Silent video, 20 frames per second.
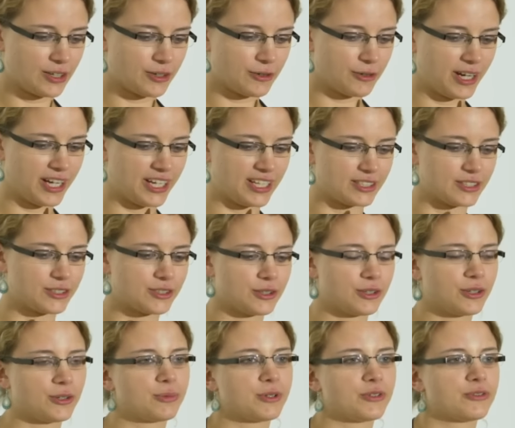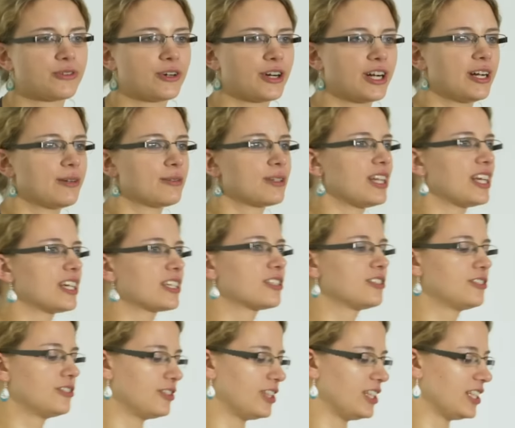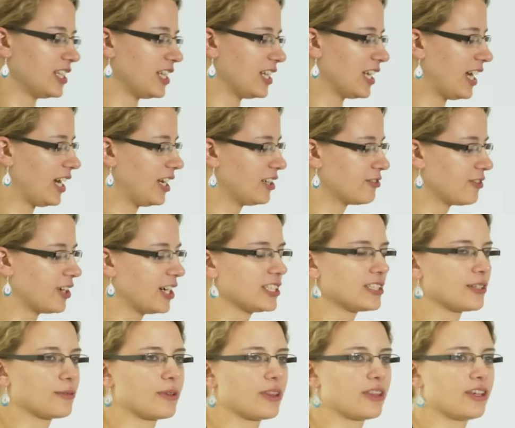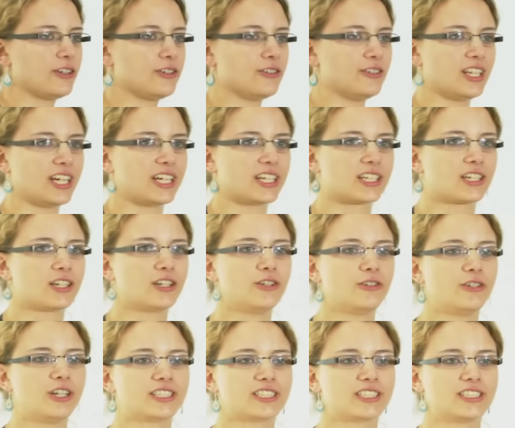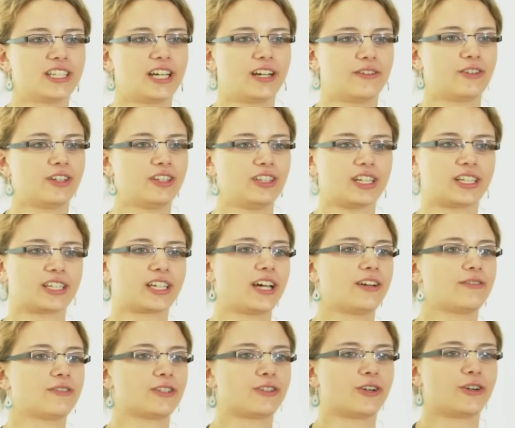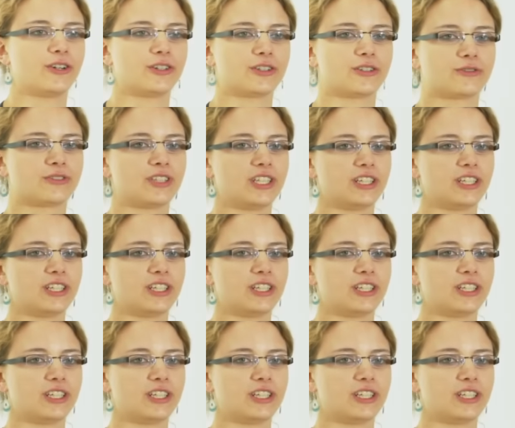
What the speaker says: Great. So before I would like to do a little hand raising with you, like who has never like ever heard of